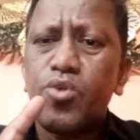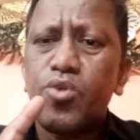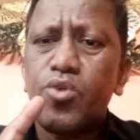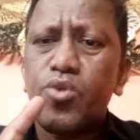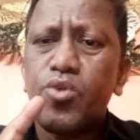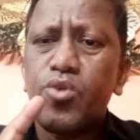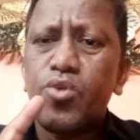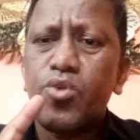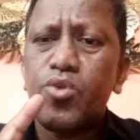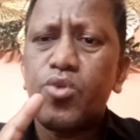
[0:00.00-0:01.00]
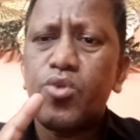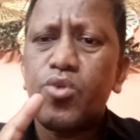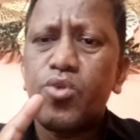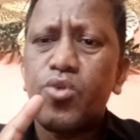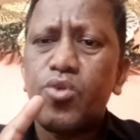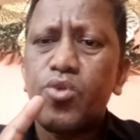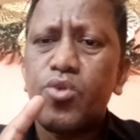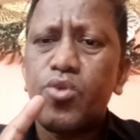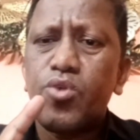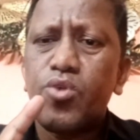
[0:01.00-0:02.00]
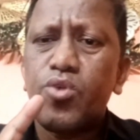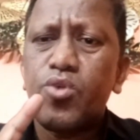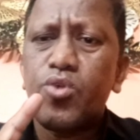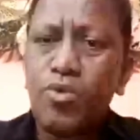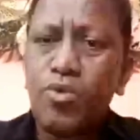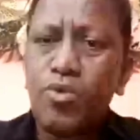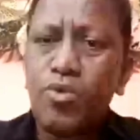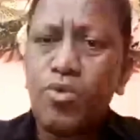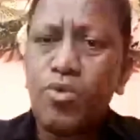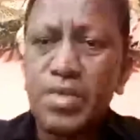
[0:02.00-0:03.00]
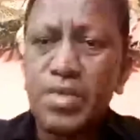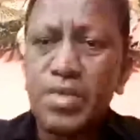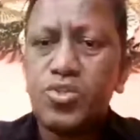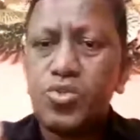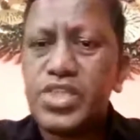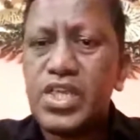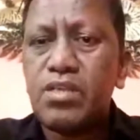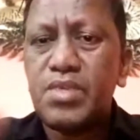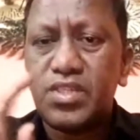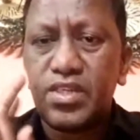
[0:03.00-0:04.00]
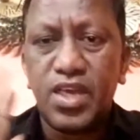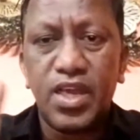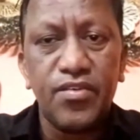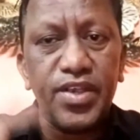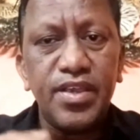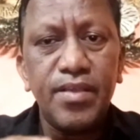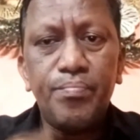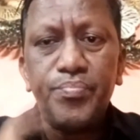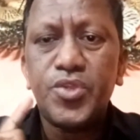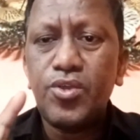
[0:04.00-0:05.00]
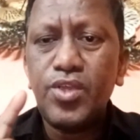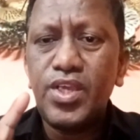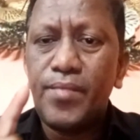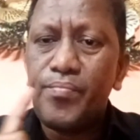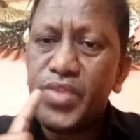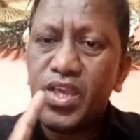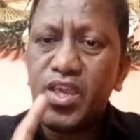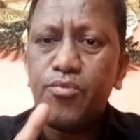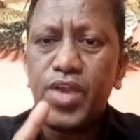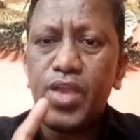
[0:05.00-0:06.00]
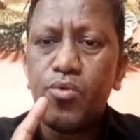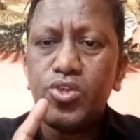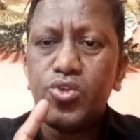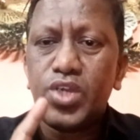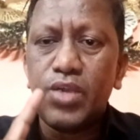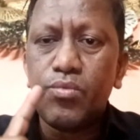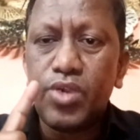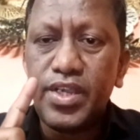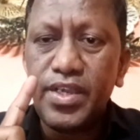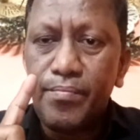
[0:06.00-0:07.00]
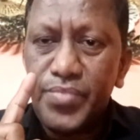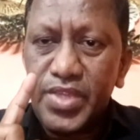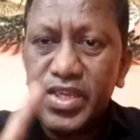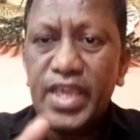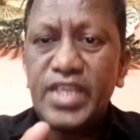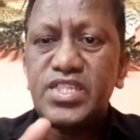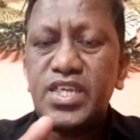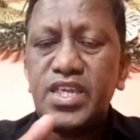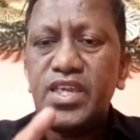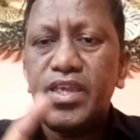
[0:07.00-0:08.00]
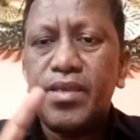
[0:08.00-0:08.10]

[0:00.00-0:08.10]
1000. If I want to convert meter to centimeter, 100. So if I want to convert kg,